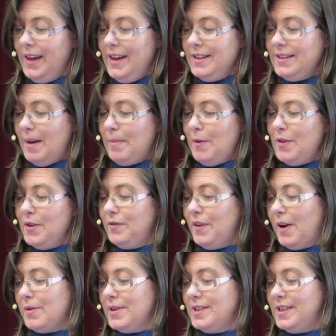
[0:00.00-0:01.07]
Some of the
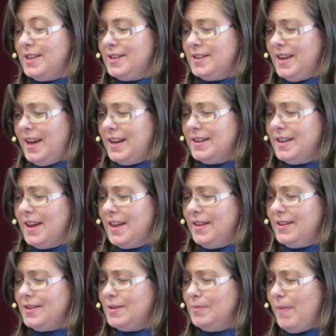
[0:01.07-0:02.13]
Pharisees said,
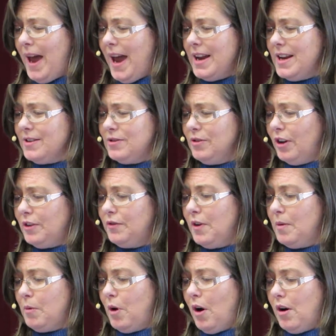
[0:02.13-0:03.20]
this man is not
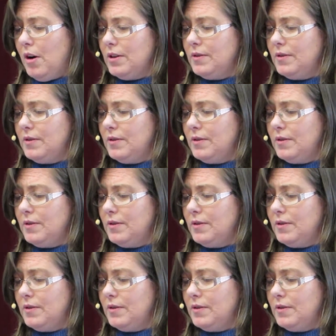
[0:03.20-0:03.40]
from God,